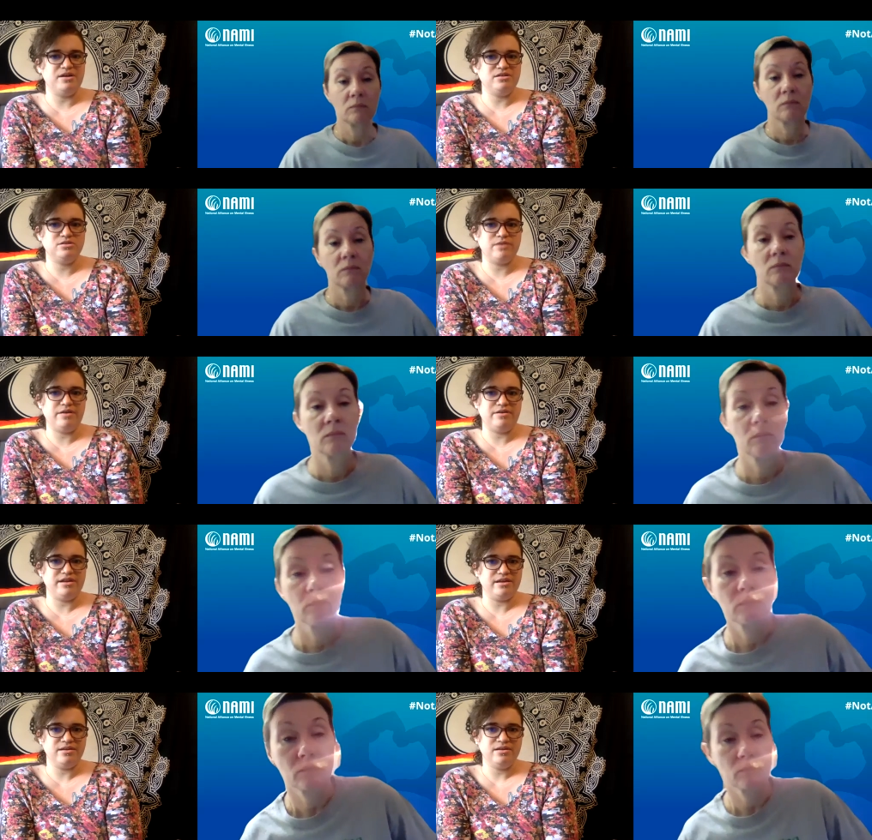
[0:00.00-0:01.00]

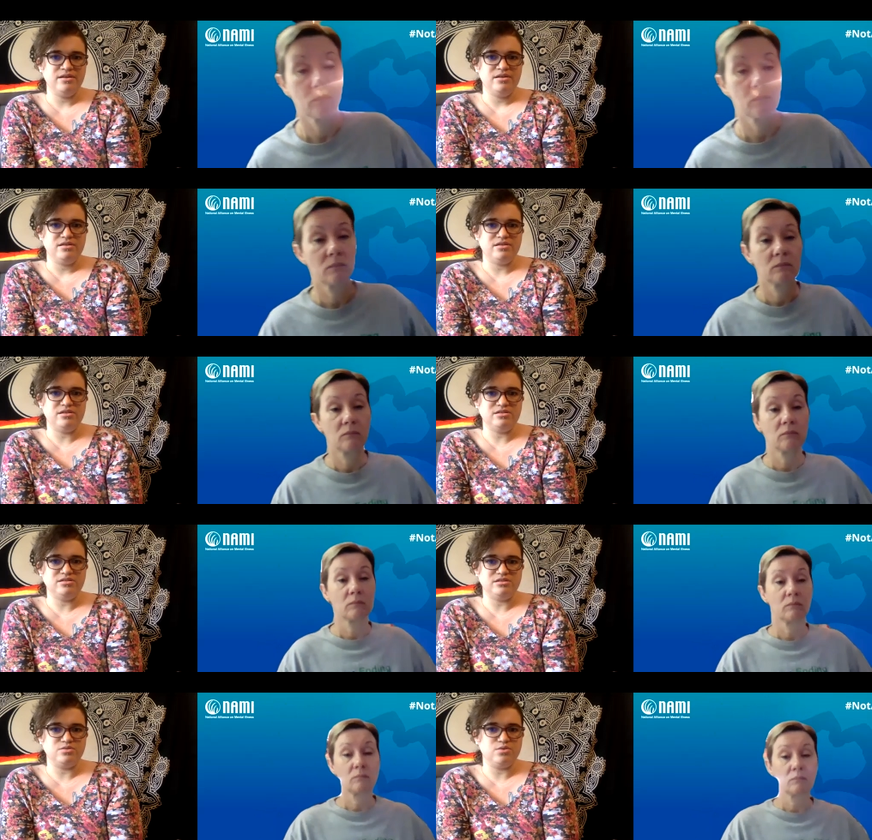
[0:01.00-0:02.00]
Speaker 1: surrounding these
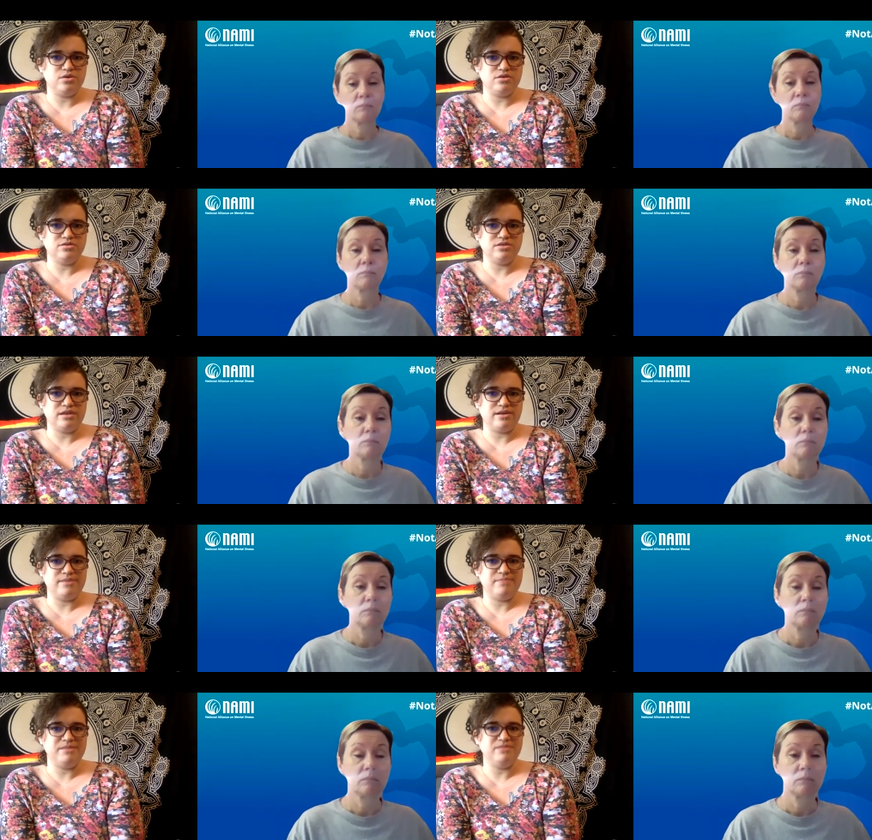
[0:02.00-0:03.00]
disorders and,
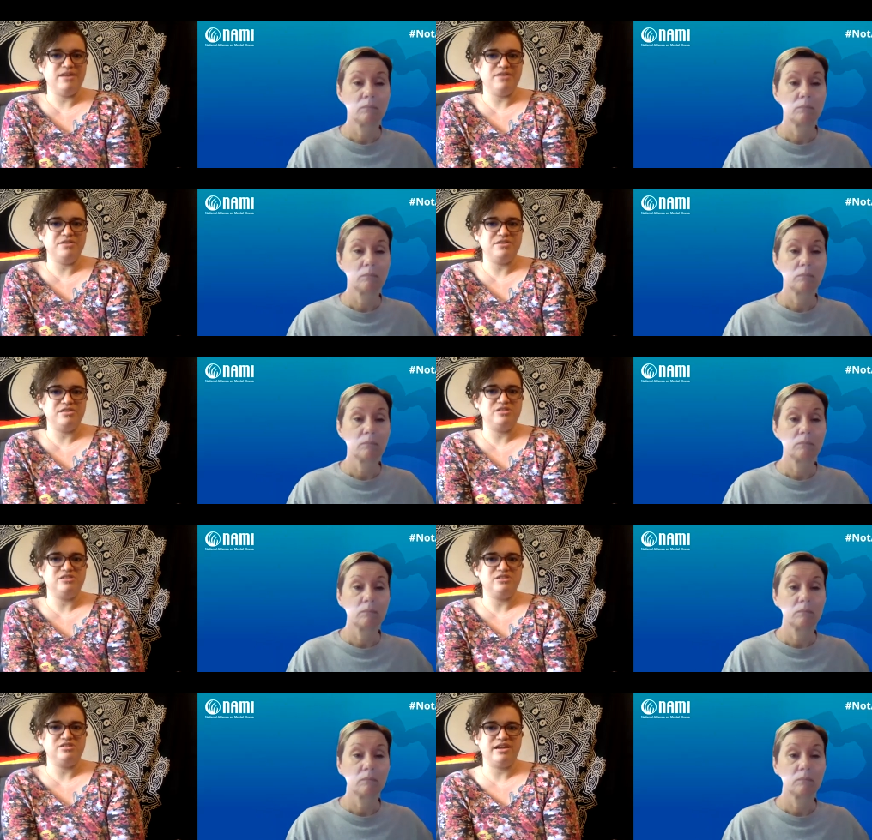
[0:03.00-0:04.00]
and mental health conditions
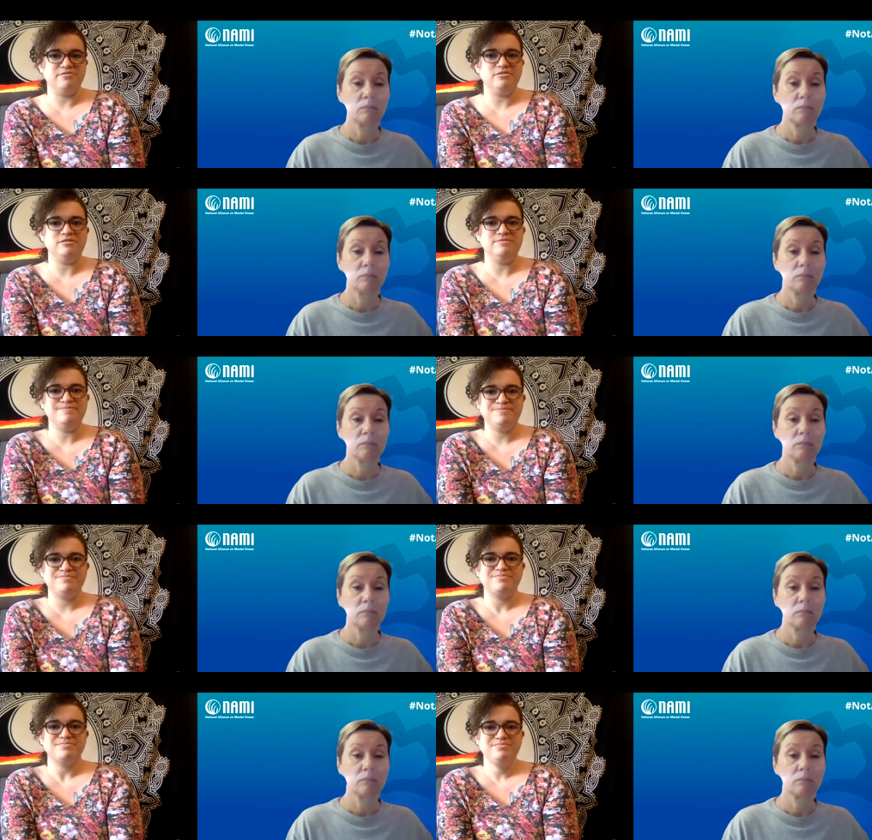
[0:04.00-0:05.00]
in general.
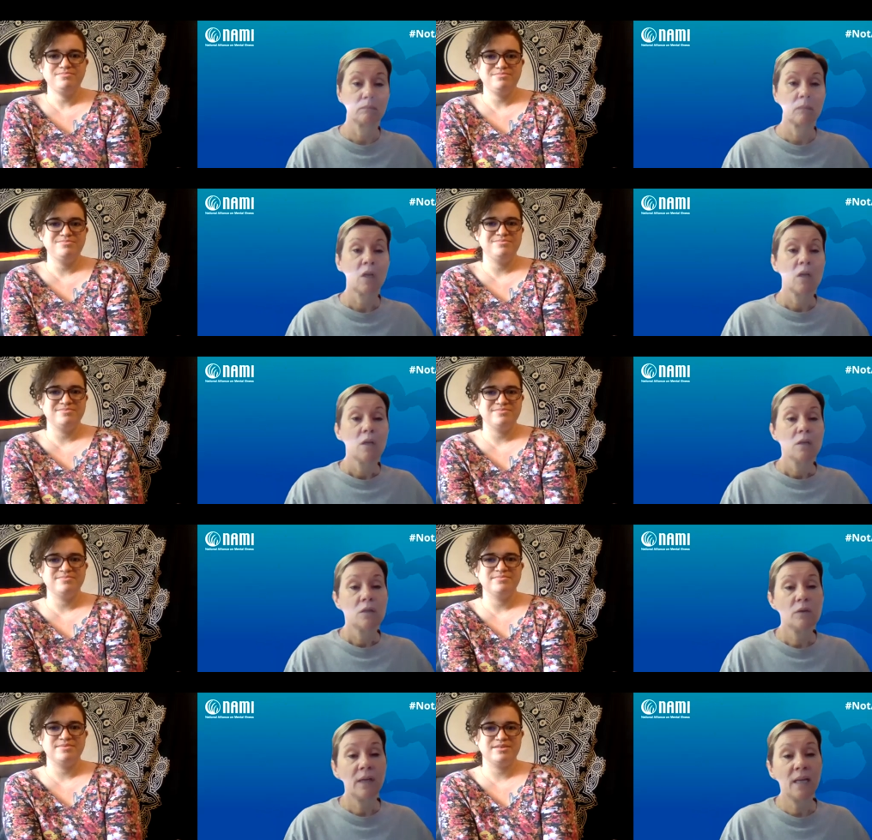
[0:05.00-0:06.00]

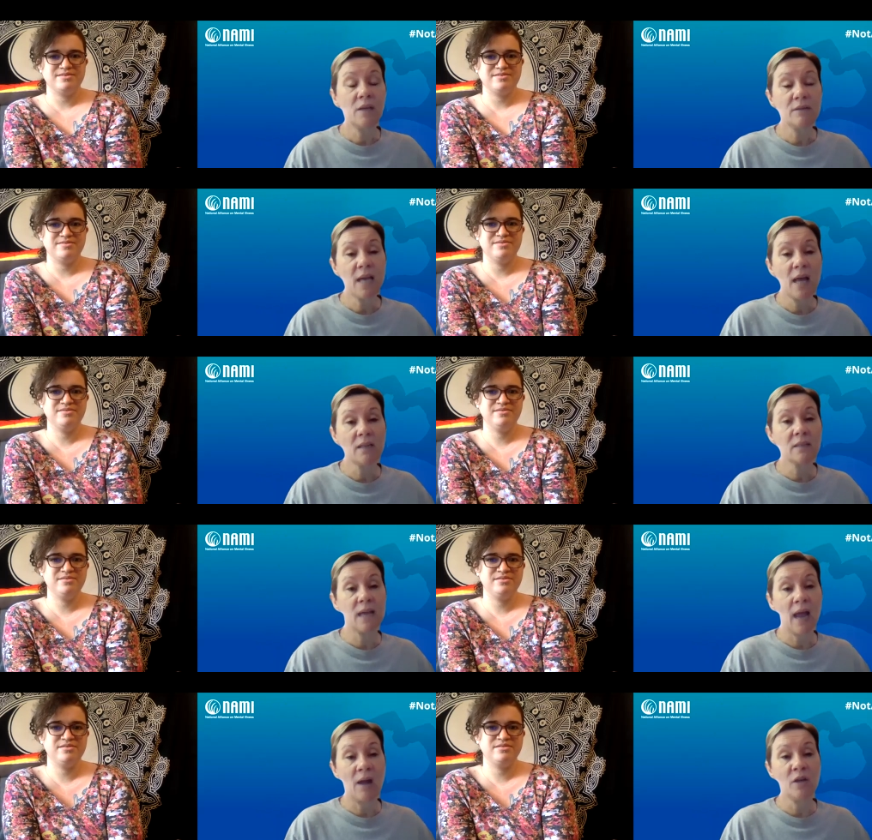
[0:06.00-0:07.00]
Speaker 2: So, can you tell
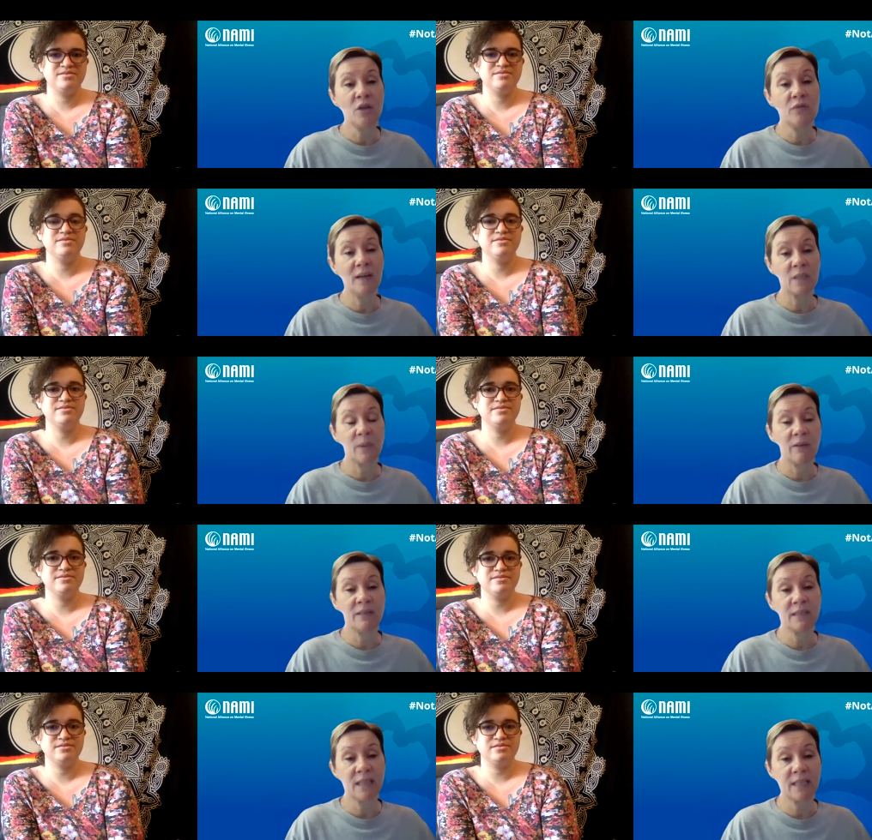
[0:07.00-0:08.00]
us how you've
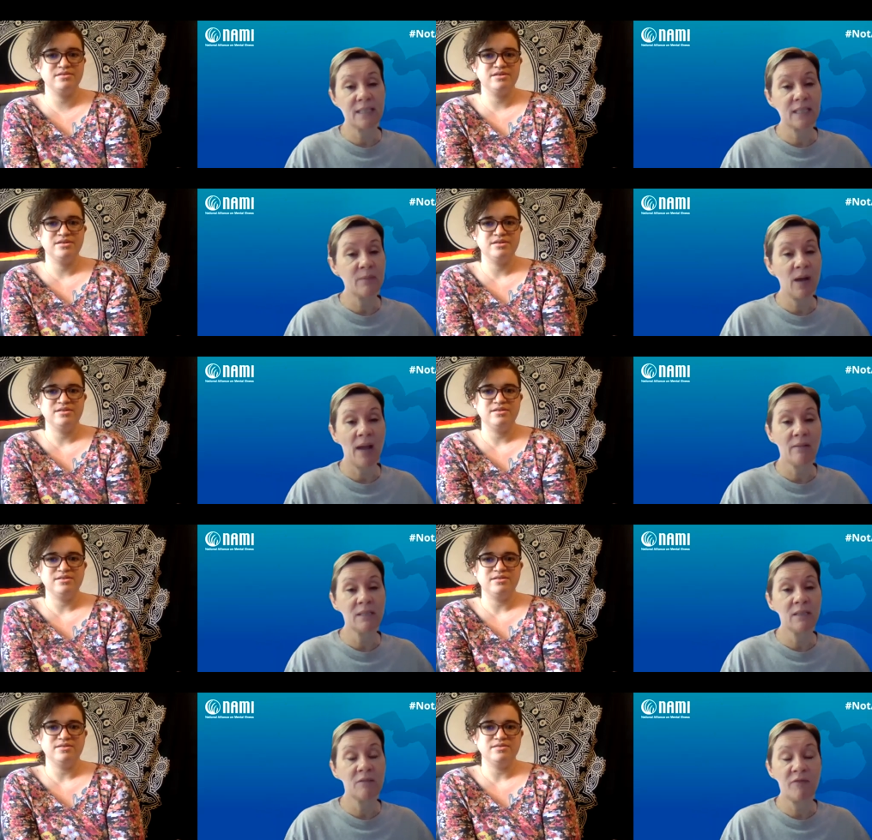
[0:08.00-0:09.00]
experienced that stigma? How
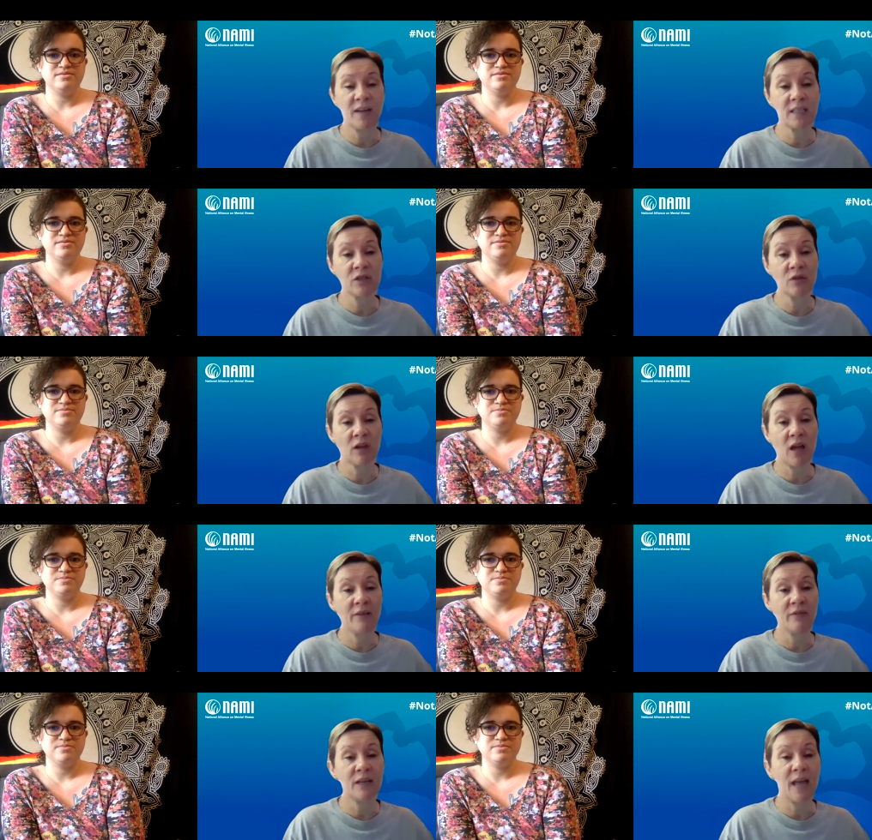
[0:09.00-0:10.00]
has it affected your
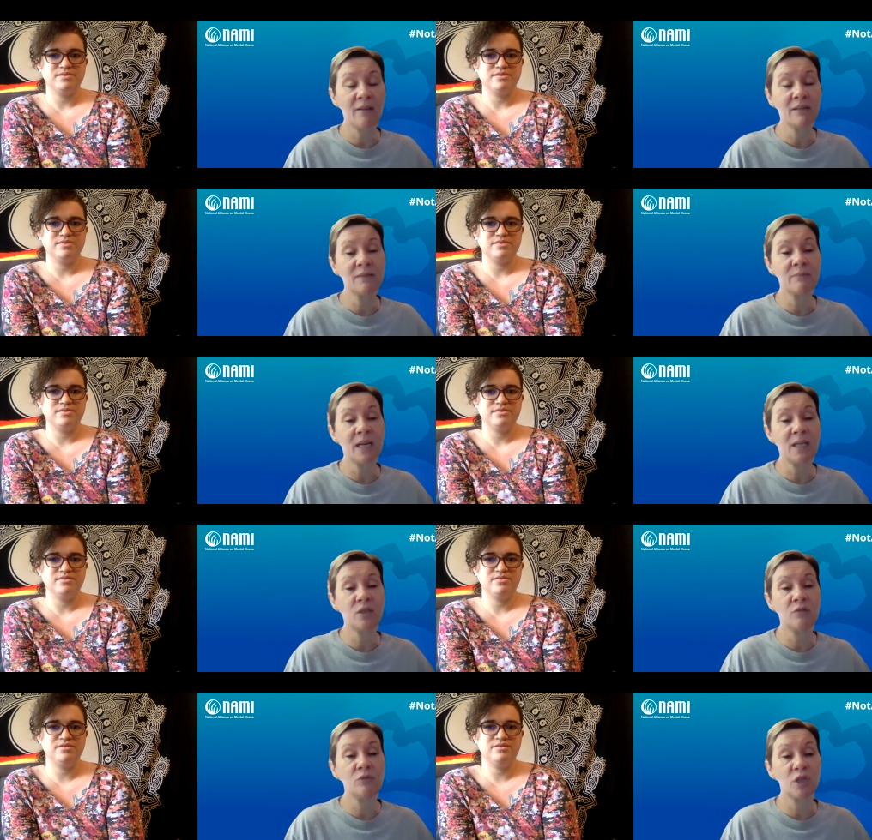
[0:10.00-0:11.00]
life? And how has it
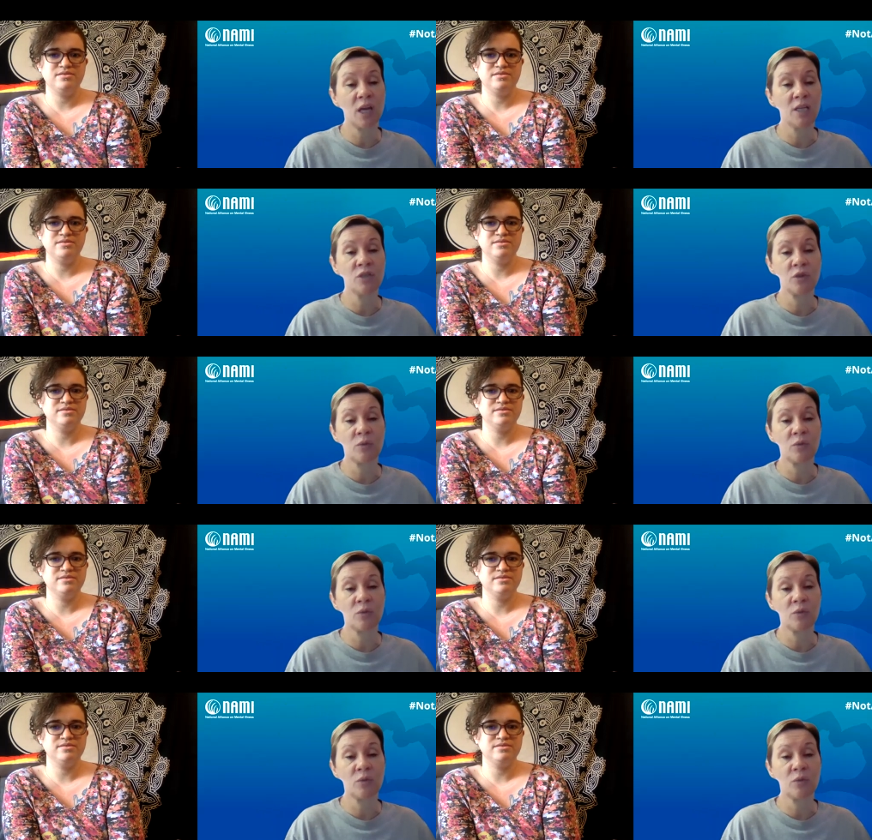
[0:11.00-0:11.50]
made you change the